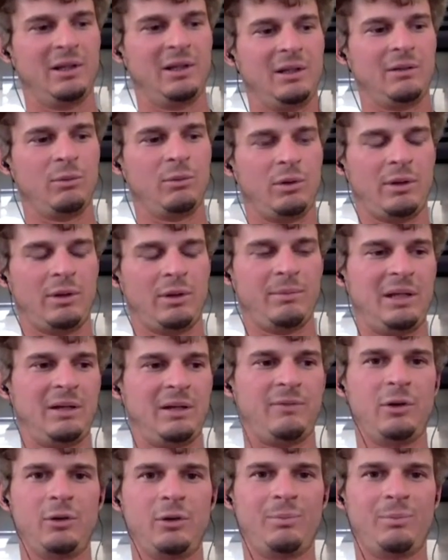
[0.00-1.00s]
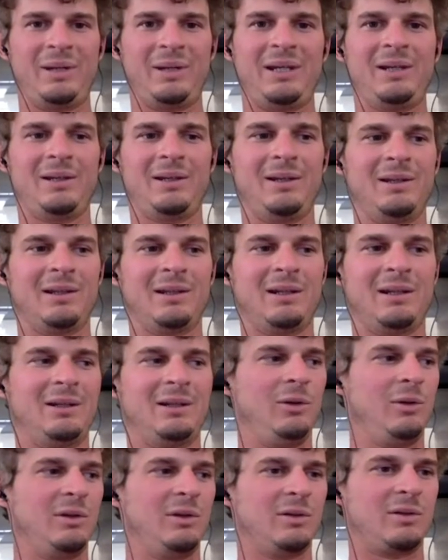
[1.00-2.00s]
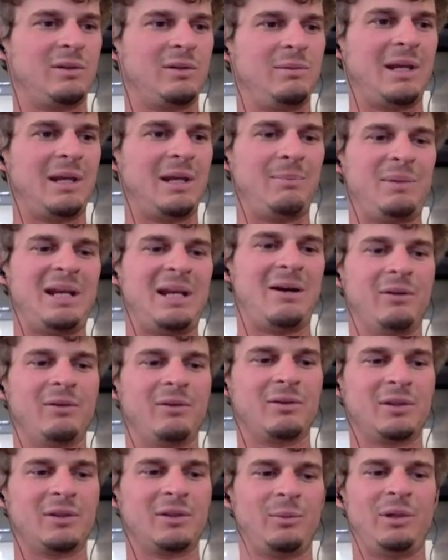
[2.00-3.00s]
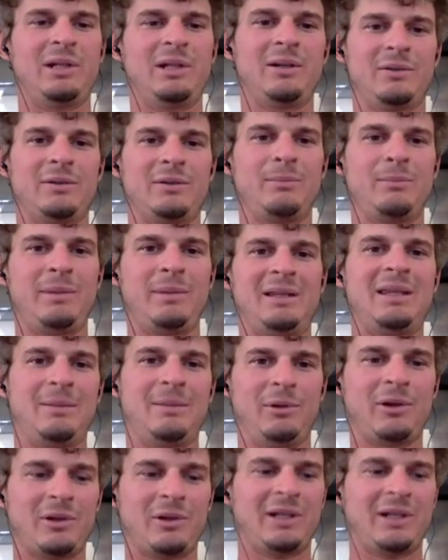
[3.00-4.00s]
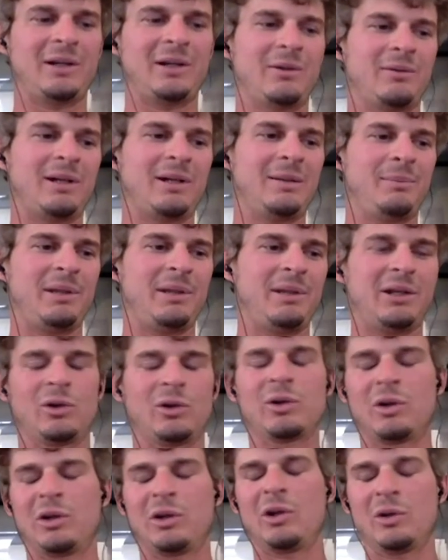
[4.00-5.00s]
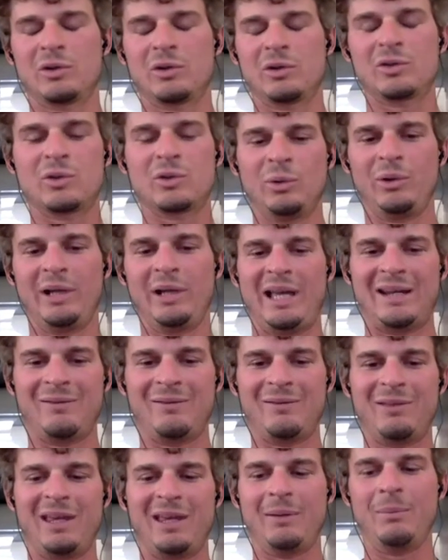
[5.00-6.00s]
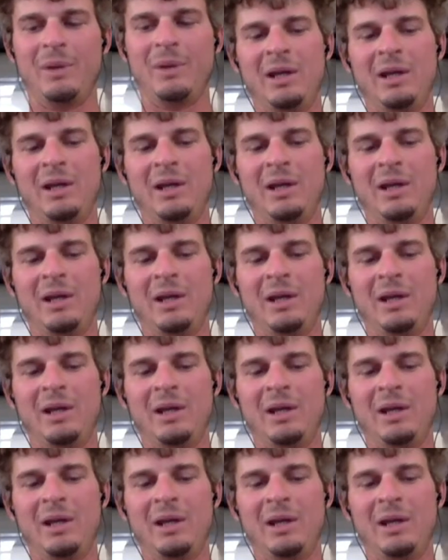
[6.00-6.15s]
well, I mean, if you're a pig and you can step down on someone else and make them look like crap, like you're going to go to school ahead of them